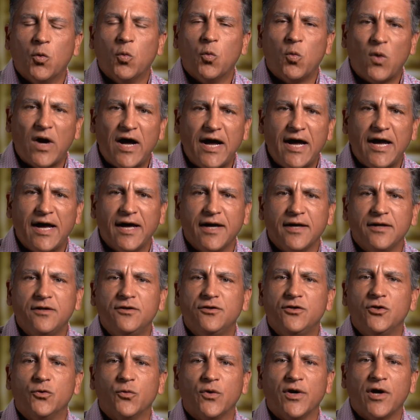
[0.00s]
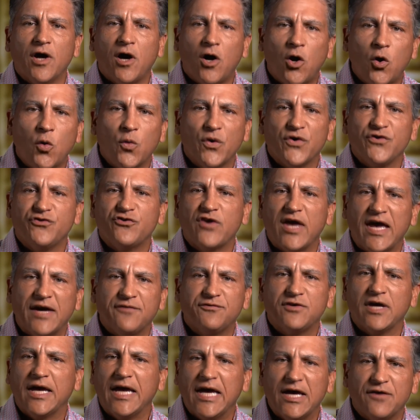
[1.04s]
why do we always
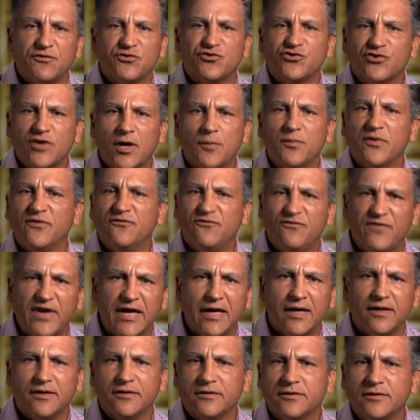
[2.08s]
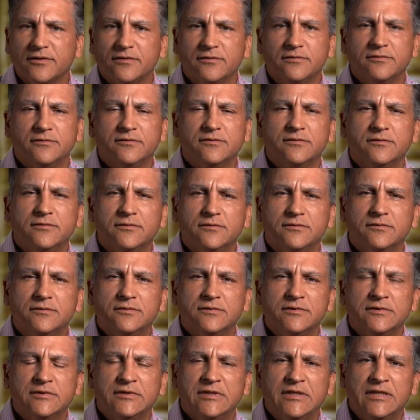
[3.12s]
have to have some event?
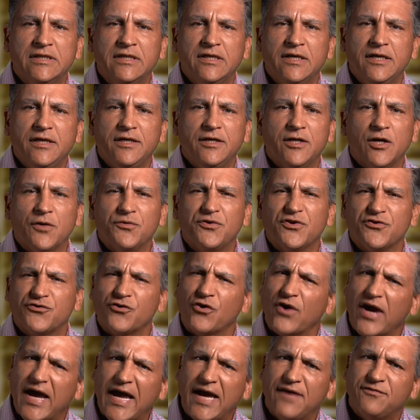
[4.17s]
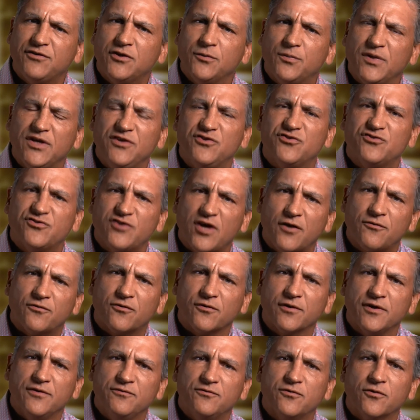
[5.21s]
You know, does there have to be
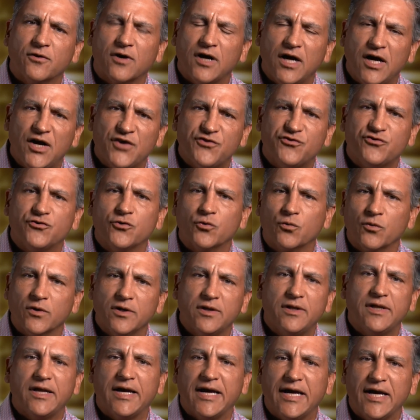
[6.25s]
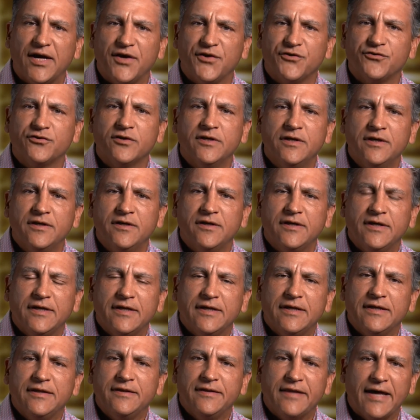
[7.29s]
suffering for us to realize
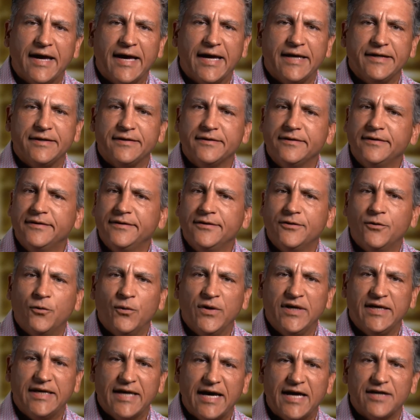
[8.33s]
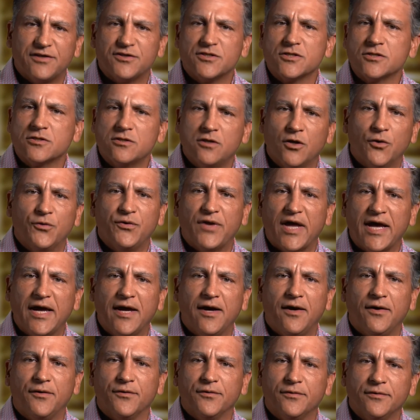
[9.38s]
that we got to slow
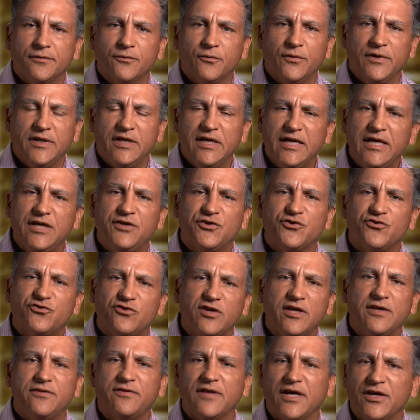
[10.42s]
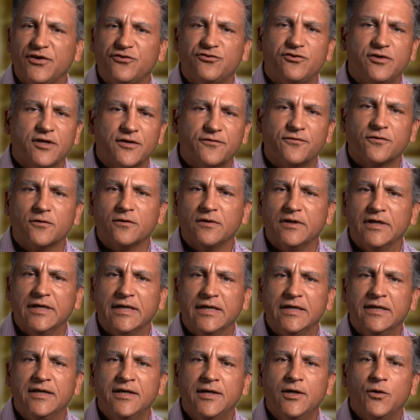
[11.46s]
down? We need to see things
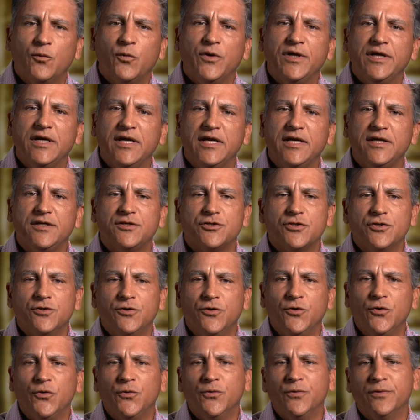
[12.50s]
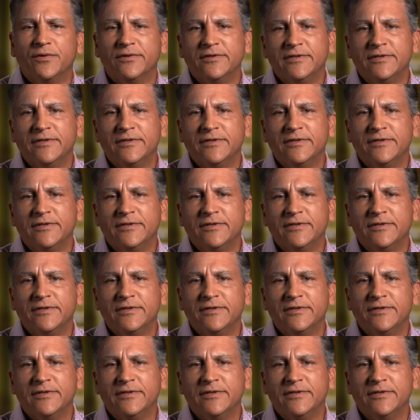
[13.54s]
differently. We need to,